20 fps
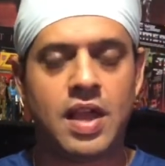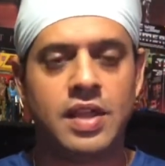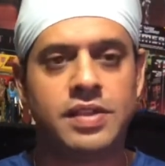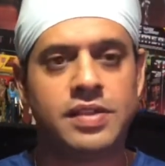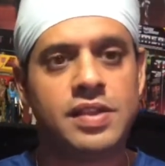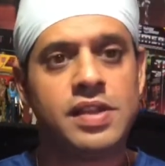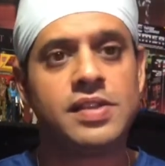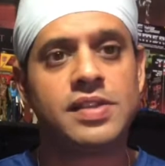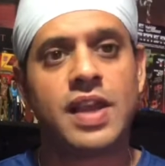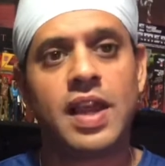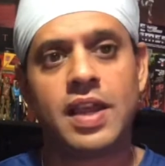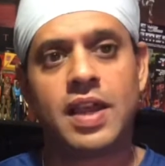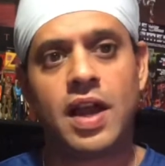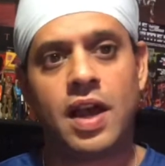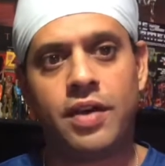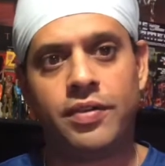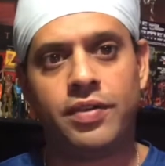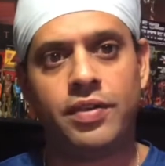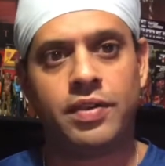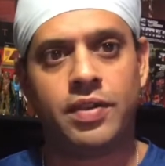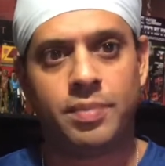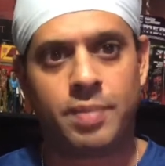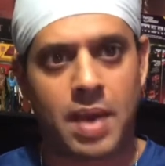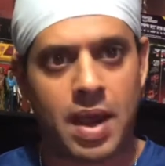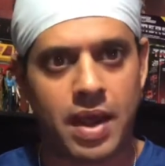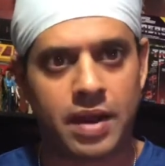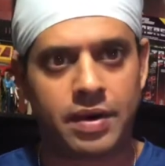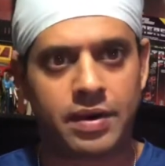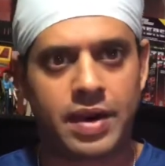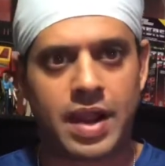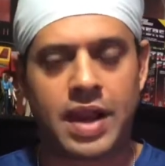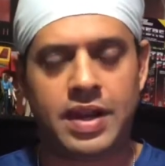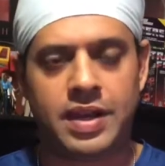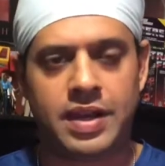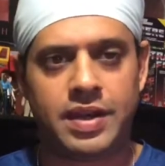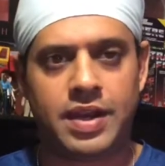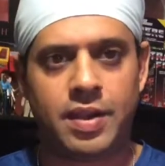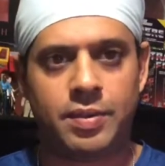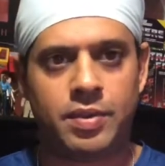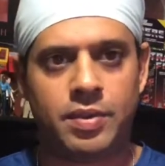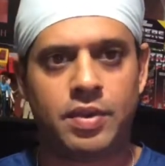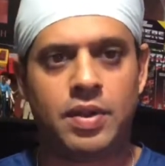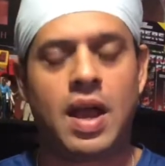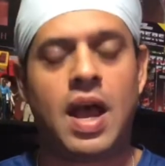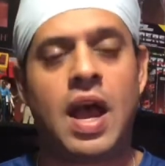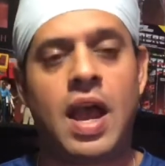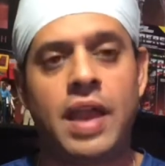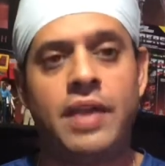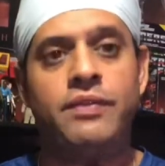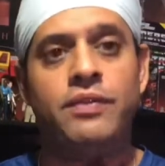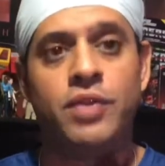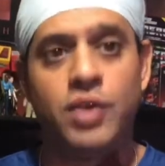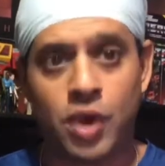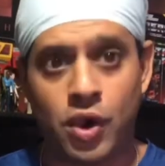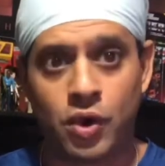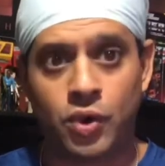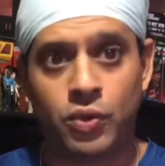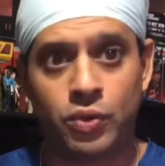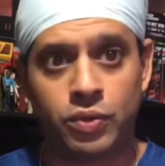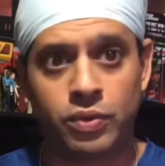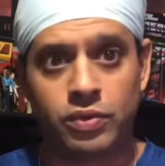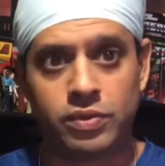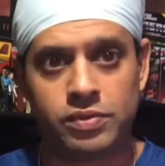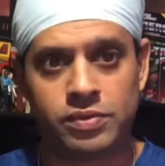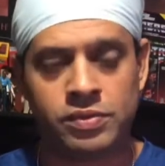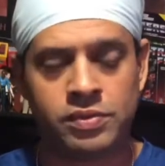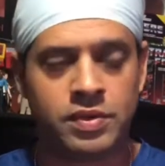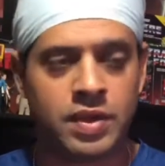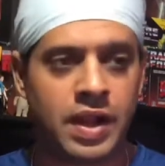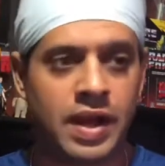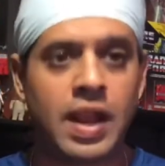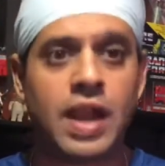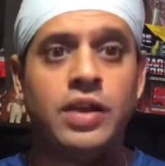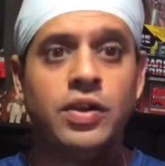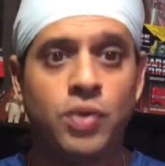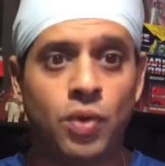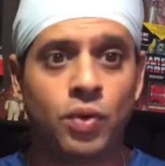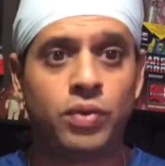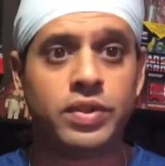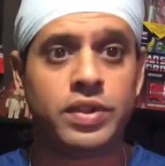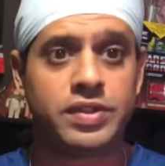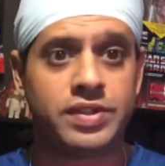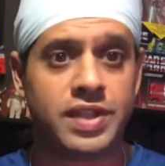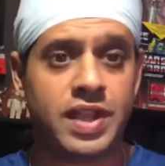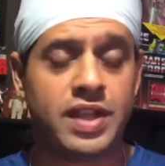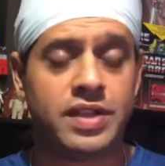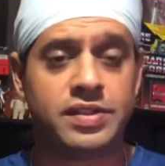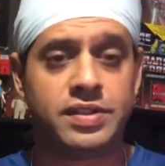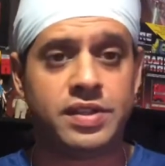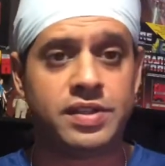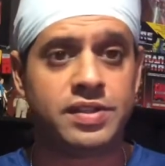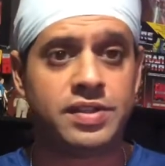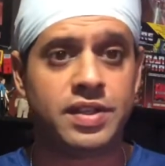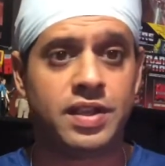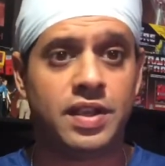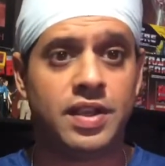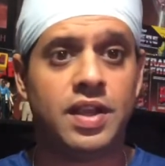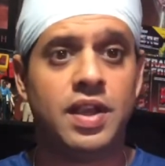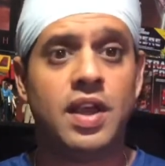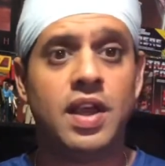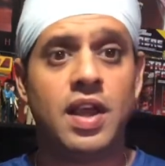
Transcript: since I cover the modern IDW, I'm known, and I told this to HCC,